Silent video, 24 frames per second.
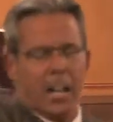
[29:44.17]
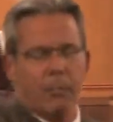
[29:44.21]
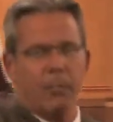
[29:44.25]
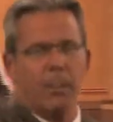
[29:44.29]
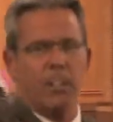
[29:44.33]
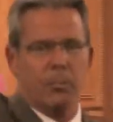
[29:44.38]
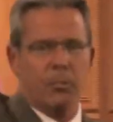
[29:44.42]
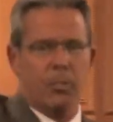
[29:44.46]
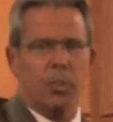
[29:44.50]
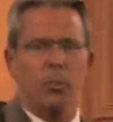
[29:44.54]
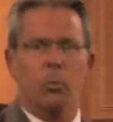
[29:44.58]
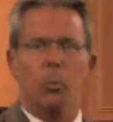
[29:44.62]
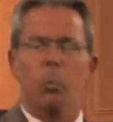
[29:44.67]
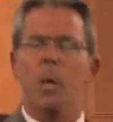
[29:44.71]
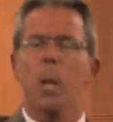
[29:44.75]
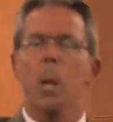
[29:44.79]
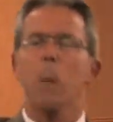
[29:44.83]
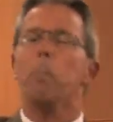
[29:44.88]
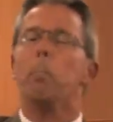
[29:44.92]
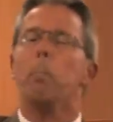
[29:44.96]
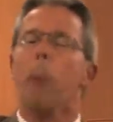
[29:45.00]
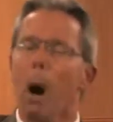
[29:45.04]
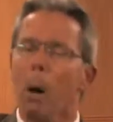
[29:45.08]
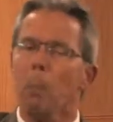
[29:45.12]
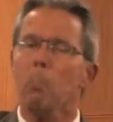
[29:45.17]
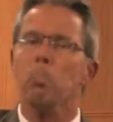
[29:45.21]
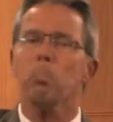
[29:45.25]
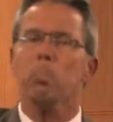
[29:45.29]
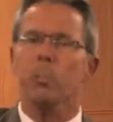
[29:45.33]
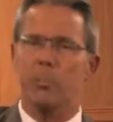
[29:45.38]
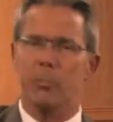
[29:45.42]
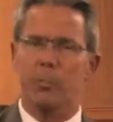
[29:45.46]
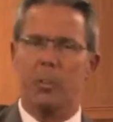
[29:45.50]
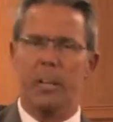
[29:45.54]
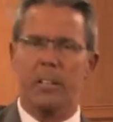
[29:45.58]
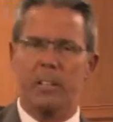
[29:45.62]
of us just want to bump
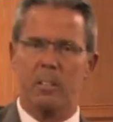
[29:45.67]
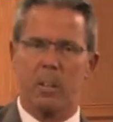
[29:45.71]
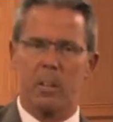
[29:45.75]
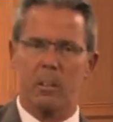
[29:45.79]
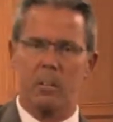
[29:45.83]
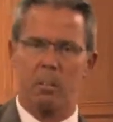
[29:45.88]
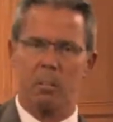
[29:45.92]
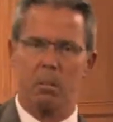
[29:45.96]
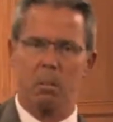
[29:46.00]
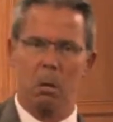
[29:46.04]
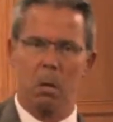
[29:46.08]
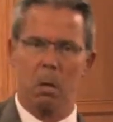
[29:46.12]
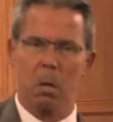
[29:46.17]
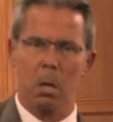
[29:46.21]
Jesus.